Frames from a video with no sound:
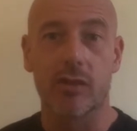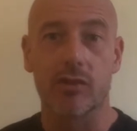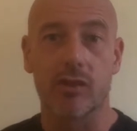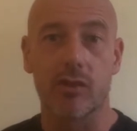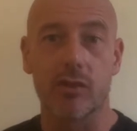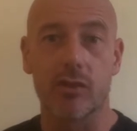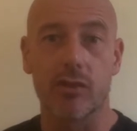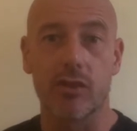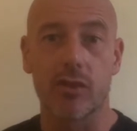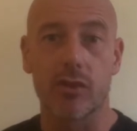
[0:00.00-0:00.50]

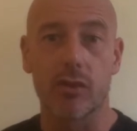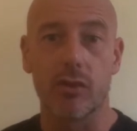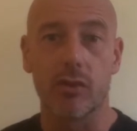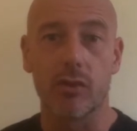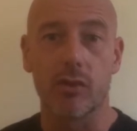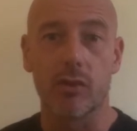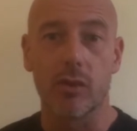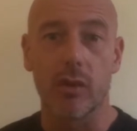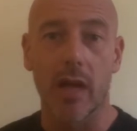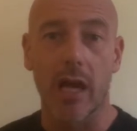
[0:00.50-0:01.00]
due
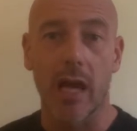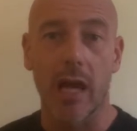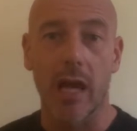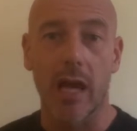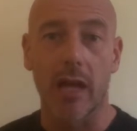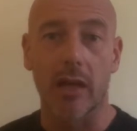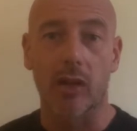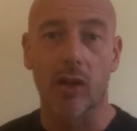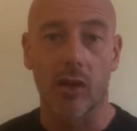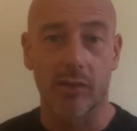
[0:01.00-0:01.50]
to
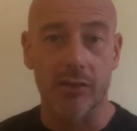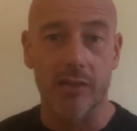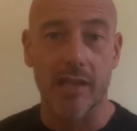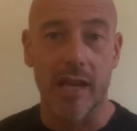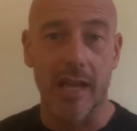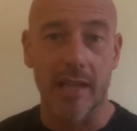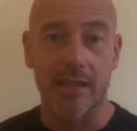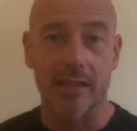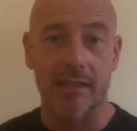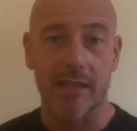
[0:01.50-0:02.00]

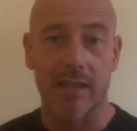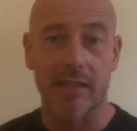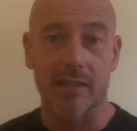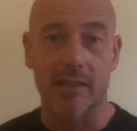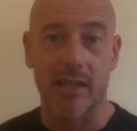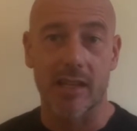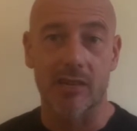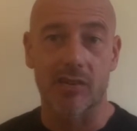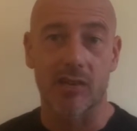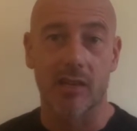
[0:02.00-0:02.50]
contacts,
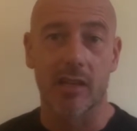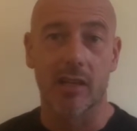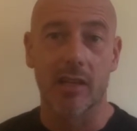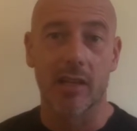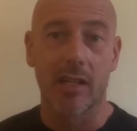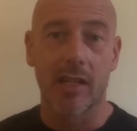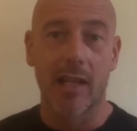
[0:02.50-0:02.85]
etc.,